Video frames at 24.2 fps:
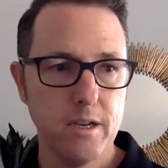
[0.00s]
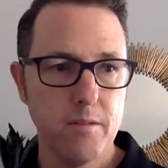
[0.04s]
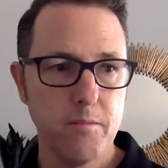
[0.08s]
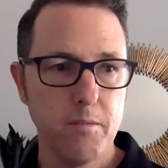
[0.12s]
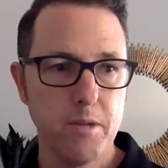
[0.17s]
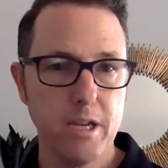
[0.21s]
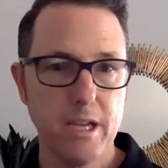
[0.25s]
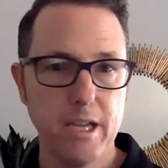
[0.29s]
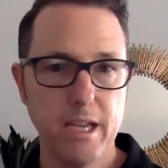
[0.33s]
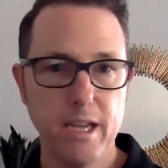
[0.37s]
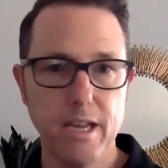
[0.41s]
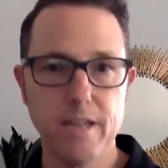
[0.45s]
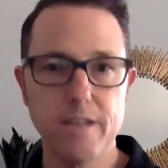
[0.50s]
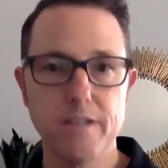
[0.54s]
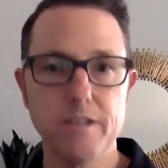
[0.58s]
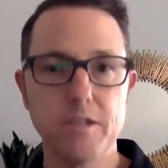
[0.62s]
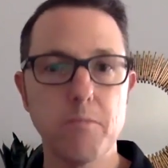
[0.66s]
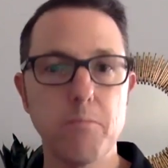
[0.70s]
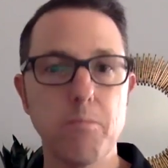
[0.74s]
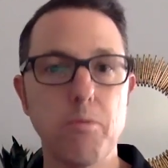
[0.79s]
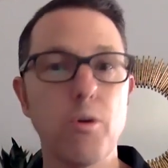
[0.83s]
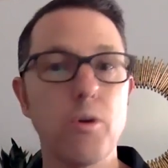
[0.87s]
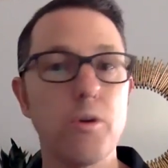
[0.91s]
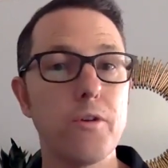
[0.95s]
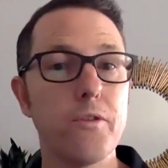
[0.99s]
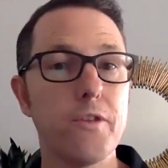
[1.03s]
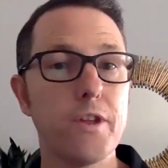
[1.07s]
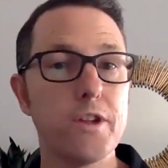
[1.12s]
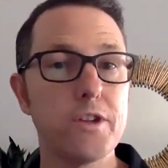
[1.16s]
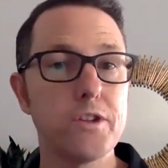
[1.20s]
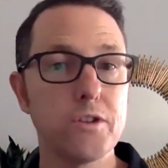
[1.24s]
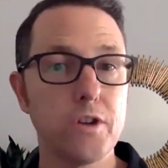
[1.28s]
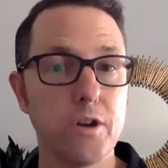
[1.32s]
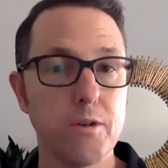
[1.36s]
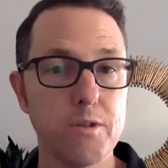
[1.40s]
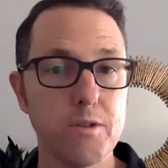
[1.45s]
But again, it's important
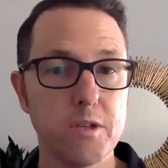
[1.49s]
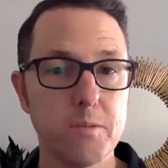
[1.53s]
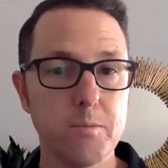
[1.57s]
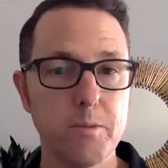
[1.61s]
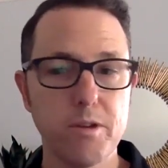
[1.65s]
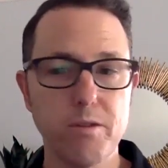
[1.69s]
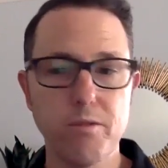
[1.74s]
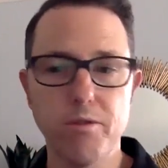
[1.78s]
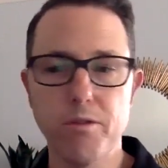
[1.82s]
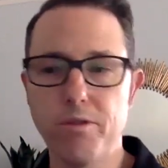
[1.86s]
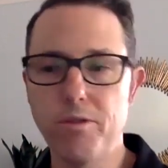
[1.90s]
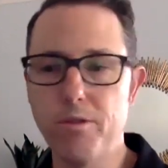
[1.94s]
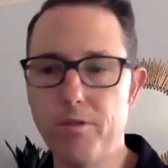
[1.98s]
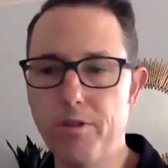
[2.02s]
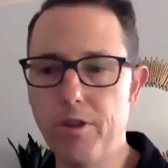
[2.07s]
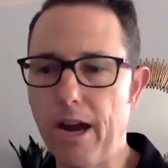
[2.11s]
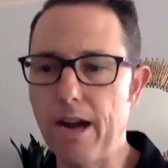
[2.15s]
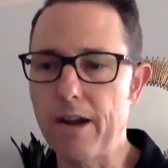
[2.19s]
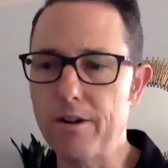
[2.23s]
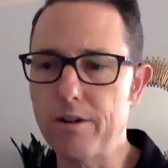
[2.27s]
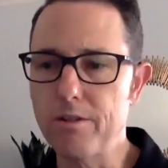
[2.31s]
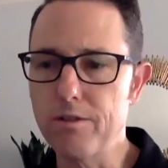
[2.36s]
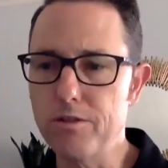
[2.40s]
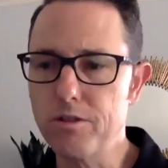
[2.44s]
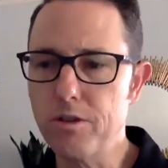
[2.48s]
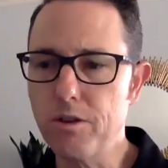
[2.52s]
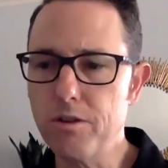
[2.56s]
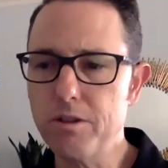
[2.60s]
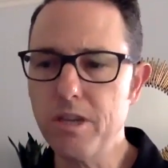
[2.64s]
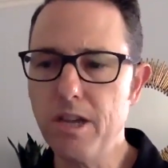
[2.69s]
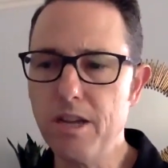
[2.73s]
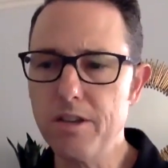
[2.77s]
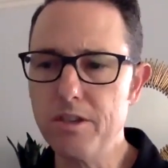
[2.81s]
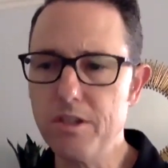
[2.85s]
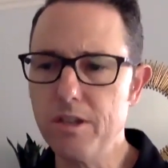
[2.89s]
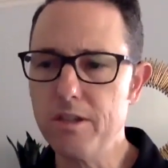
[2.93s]
that you always speak with your doctor. So I'll
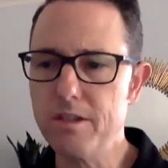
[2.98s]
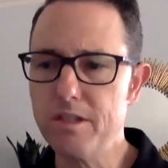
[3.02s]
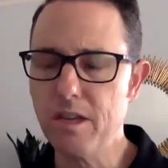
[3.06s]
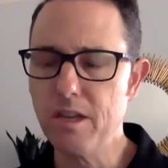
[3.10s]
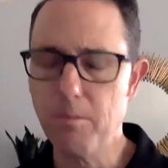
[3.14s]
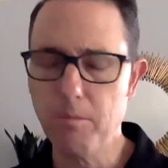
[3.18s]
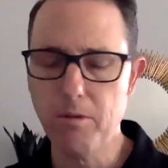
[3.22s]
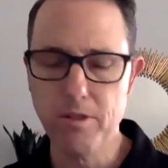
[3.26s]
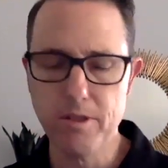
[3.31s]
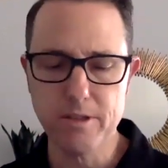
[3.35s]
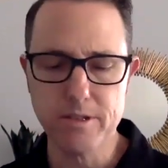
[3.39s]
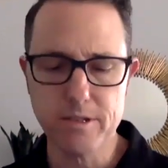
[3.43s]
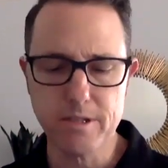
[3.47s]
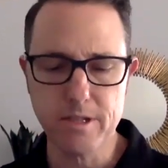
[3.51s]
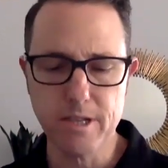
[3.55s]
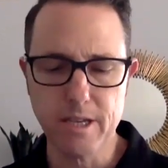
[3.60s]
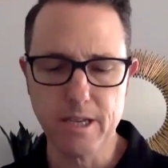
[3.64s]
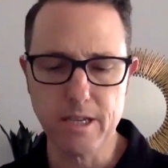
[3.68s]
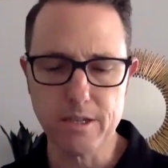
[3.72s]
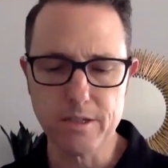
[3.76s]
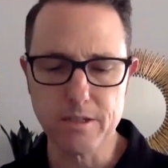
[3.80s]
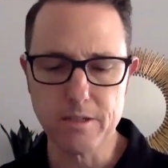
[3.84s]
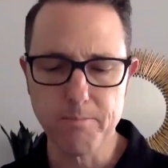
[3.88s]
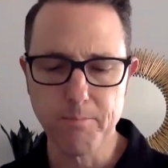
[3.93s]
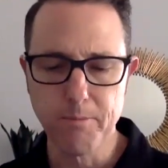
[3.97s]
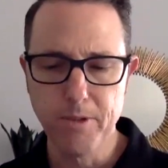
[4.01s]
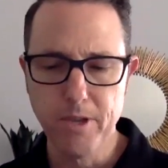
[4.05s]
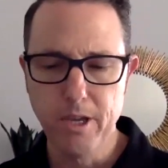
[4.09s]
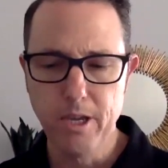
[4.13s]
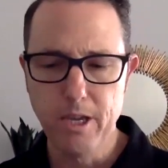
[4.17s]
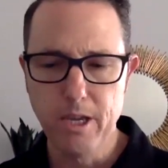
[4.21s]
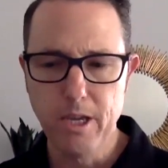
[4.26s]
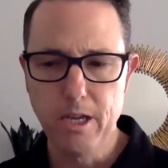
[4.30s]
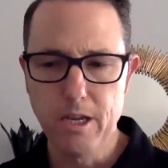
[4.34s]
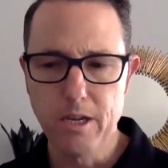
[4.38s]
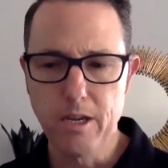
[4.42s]
touch on some of these things.
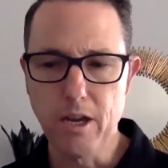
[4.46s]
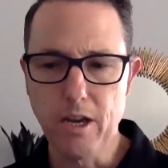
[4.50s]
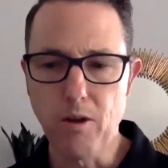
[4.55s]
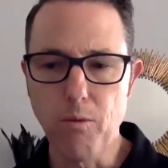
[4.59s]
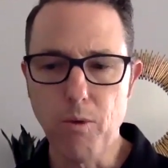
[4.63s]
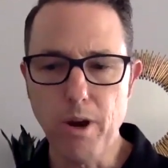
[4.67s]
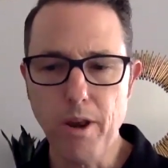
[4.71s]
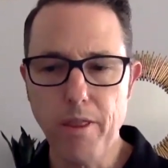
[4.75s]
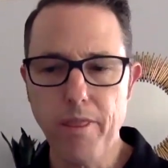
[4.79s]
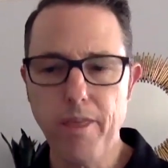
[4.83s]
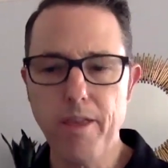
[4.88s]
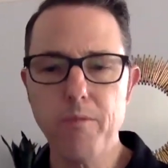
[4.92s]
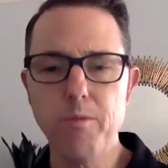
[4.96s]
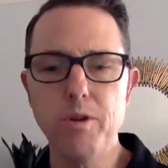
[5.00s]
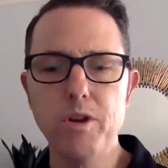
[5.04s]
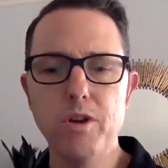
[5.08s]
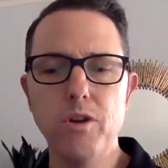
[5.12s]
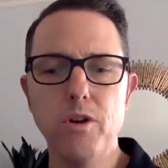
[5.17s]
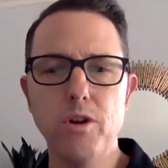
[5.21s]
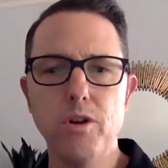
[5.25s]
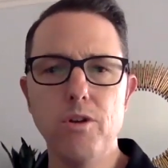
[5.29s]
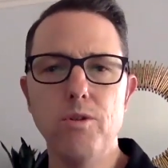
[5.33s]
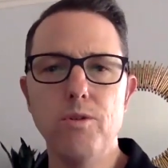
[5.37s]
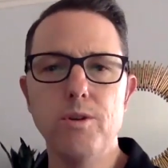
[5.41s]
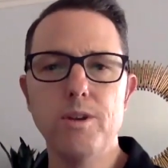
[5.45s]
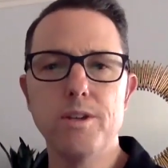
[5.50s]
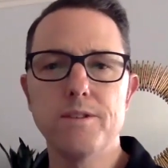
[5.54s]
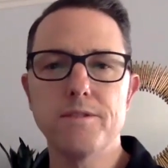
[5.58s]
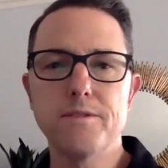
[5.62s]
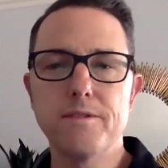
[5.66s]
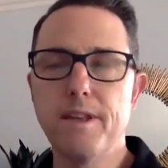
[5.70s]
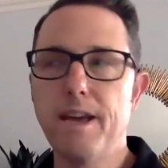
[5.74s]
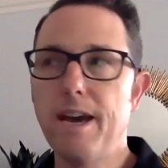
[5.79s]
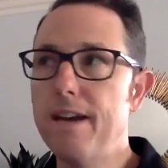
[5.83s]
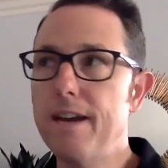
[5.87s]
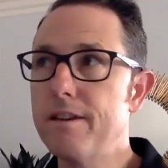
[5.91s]
Now, one thing we know
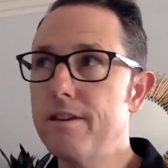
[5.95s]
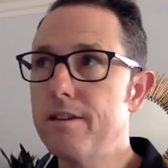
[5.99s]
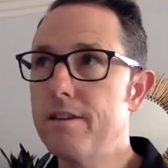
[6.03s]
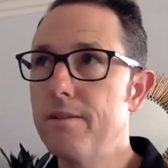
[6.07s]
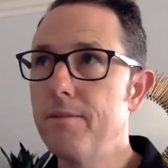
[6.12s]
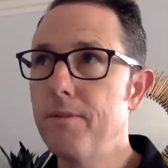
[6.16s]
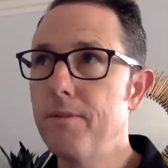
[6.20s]
is that